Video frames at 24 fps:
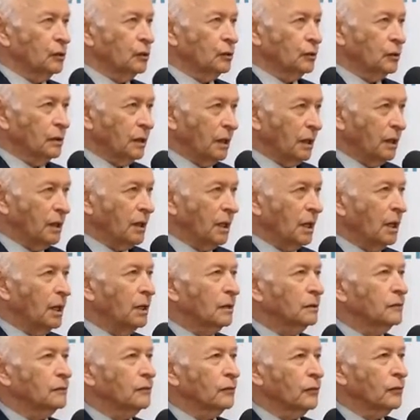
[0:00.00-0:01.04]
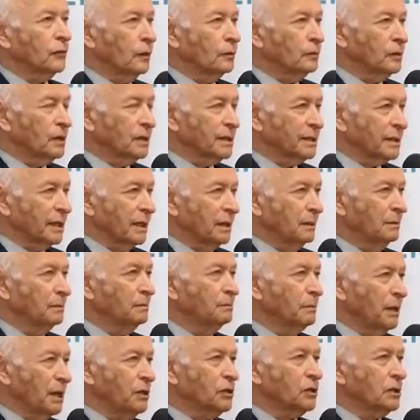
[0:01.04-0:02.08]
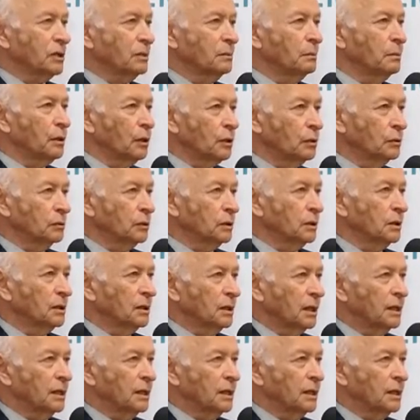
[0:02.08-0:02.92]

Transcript: to take out from the same patient bone,